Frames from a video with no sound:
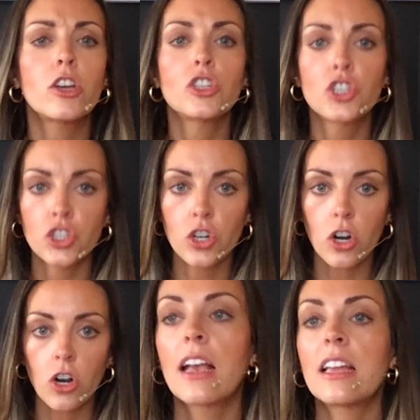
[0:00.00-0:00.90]

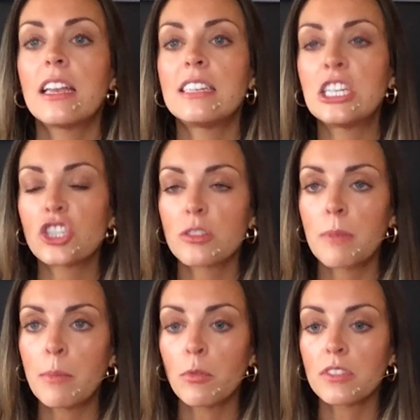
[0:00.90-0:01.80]
Sure. Could it teach
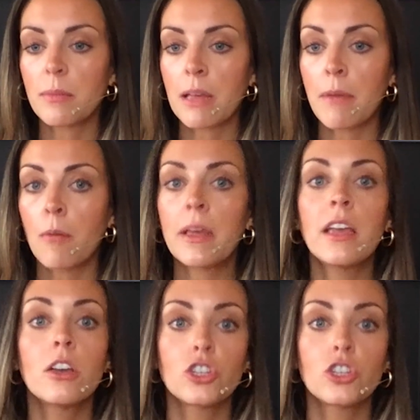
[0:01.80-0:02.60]
people something about me?